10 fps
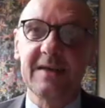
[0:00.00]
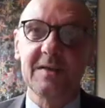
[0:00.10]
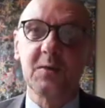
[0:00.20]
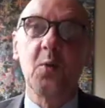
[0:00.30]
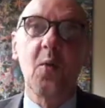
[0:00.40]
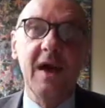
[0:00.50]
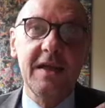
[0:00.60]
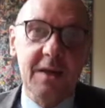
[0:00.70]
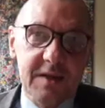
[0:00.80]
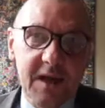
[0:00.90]
So why
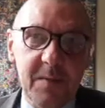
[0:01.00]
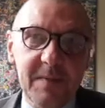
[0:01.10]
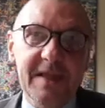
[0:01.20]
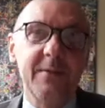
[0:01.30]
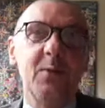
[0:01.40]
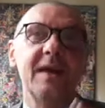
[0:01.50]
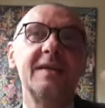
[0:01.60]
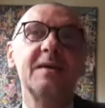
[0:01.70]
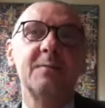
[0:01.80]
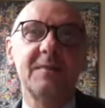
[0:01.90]
not come in? Why
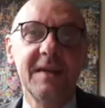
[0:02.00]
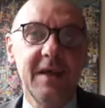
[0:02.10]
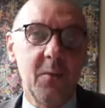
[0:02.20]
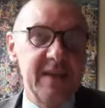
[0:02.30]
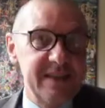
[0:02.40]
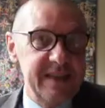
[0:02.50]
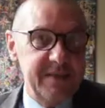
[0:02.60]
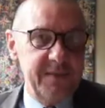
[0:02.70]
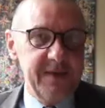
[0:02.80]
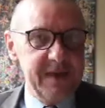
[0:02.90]
not? What is it
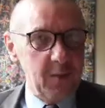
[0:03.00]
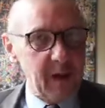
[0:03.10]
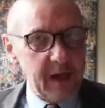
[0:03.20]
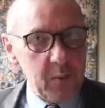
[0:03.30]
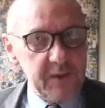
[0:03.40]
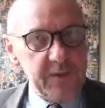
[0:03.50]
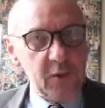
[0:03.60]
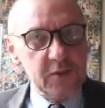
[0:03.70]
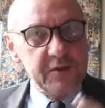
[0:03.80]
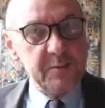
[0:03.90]
fear? Why are we
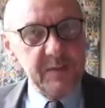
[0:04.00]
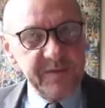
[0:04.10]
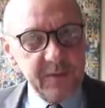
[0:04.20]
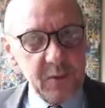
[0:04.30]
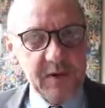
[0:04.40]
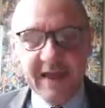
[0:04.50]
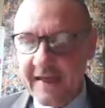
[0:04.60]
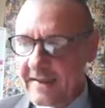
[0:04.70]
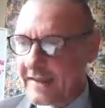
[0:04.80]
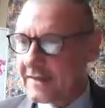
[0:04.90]
frozen before the
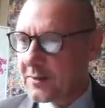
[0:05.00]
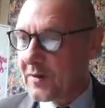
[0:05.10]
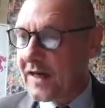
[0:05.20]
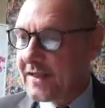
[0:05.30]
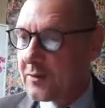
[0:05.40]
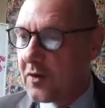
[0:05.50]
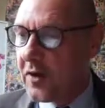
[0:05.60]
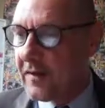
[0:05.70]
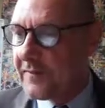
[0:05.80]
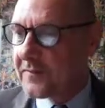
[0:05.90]
gate? And so let the
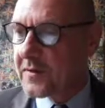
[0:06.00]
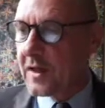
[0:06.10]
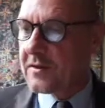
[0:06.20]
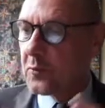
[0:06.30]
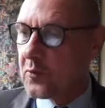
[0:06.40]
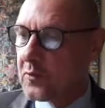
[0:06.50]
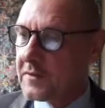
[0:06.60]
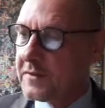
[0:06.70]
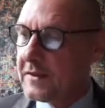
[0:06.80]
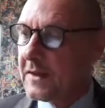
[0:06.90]
love of God
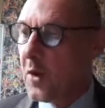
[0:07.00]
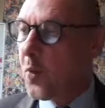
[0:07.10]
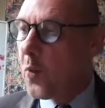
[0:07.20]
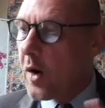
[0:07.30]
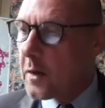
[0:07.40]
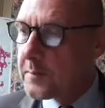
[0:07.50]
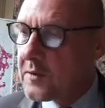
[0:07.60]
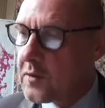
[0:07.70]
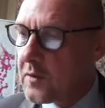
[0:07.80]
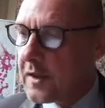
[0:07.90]
uh, warm
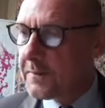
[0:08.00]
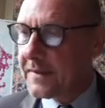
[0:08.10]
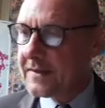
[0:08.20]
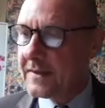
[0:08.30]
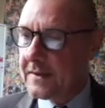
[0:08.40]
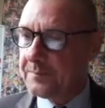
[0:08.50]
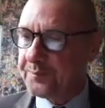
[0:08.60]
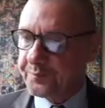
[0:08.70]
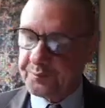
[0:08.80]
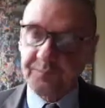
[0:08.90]
you up and.
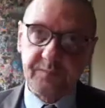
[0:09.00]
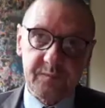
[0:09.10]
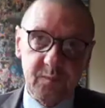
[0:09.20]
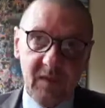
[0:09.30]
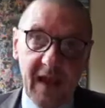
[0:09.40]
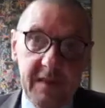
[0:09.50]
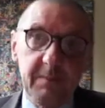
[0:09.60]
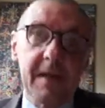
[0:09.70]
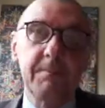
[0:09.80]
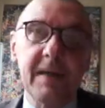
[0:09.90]
Um,
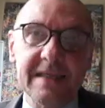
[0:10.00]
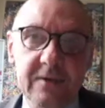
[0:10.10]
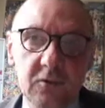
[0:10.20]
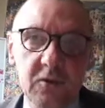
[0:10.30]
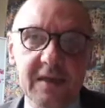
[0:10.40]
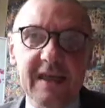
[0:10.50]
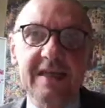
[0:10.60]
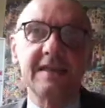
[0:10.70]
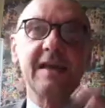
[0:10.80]
and, and pass through the gate.